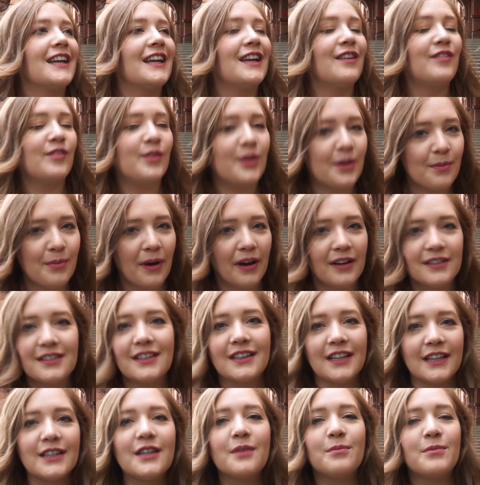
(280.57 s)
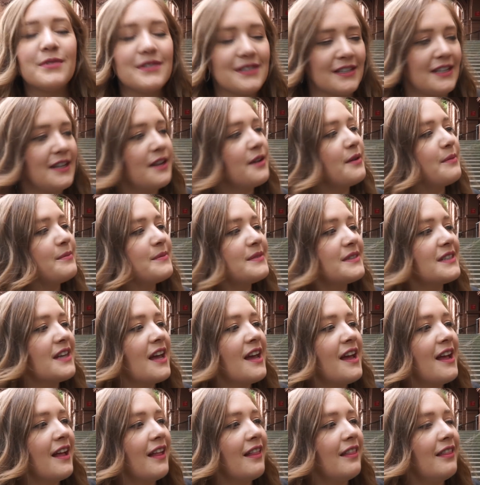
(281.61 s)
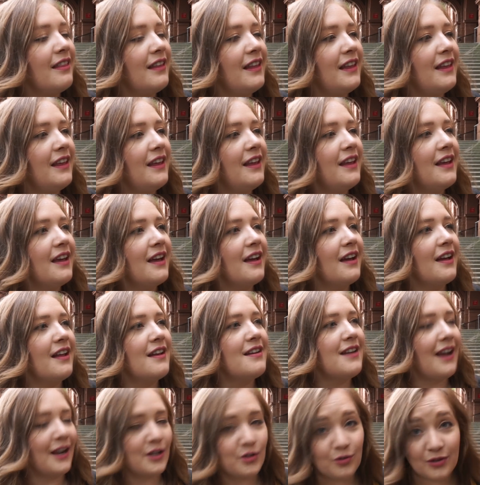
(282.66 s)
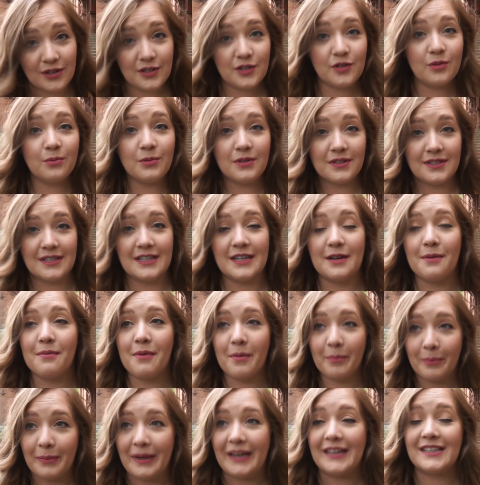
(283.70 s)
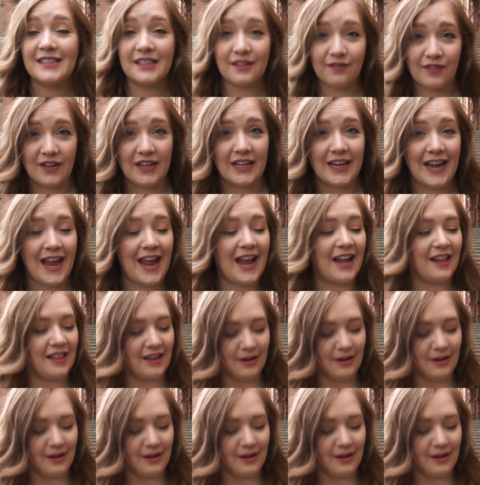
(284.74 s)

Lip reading: If you compare it to London museums, the Natural History Museum meets the V&A.